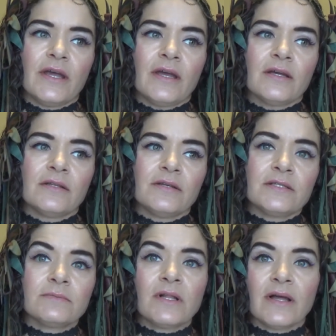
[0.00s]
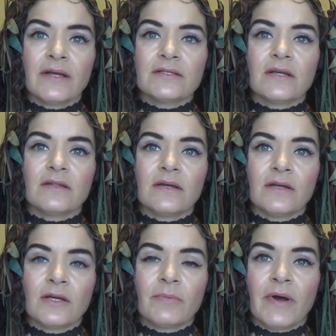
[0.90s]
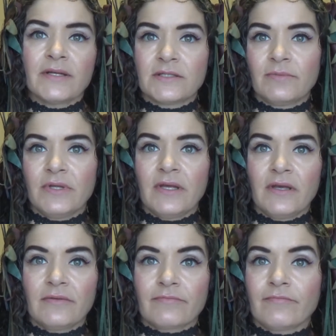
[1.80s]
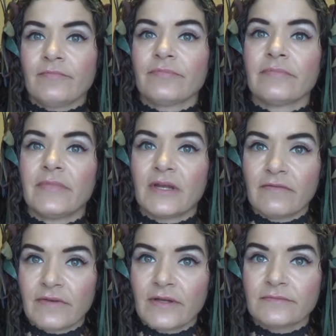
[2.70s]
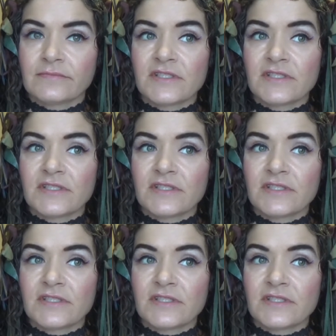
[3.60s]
And there's some clients out there who could possibly benefit.